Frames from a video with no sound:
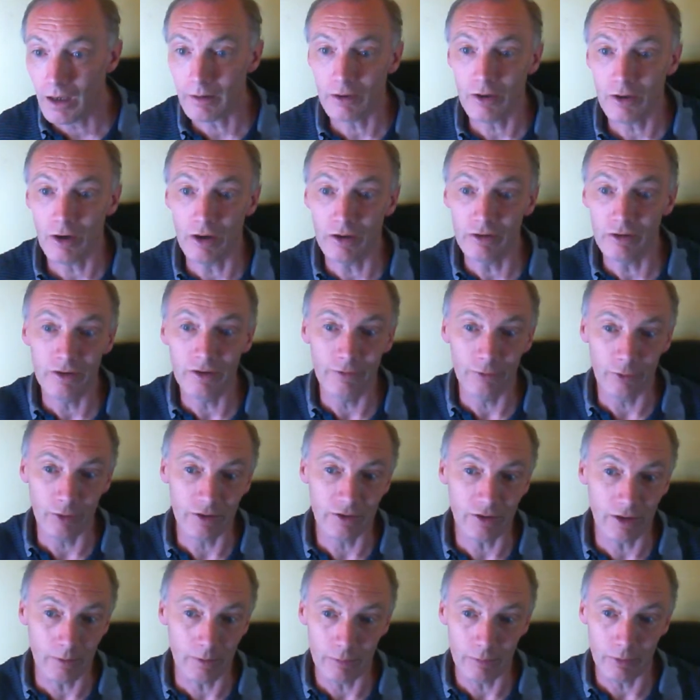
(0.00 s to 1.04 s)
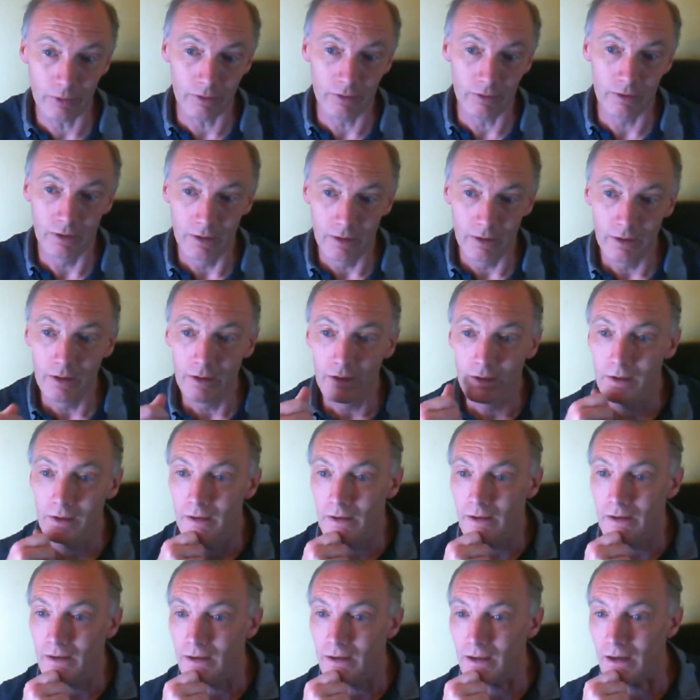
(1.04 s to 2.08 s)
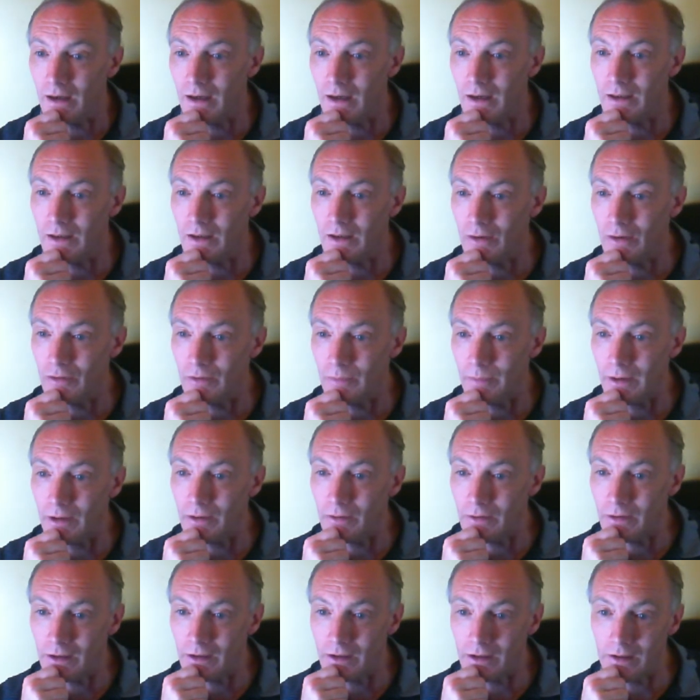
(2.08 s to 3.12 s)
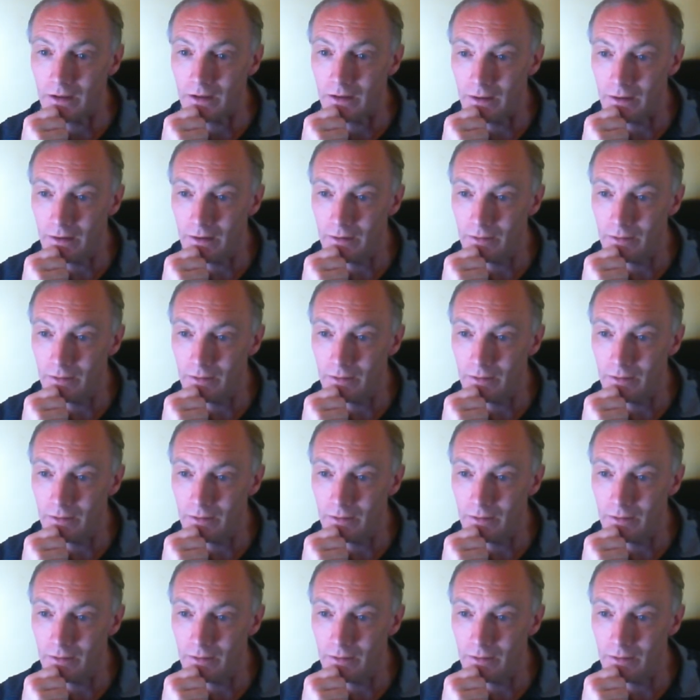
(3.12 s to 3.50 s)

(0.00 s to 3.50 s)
Carter, for example, he knows about the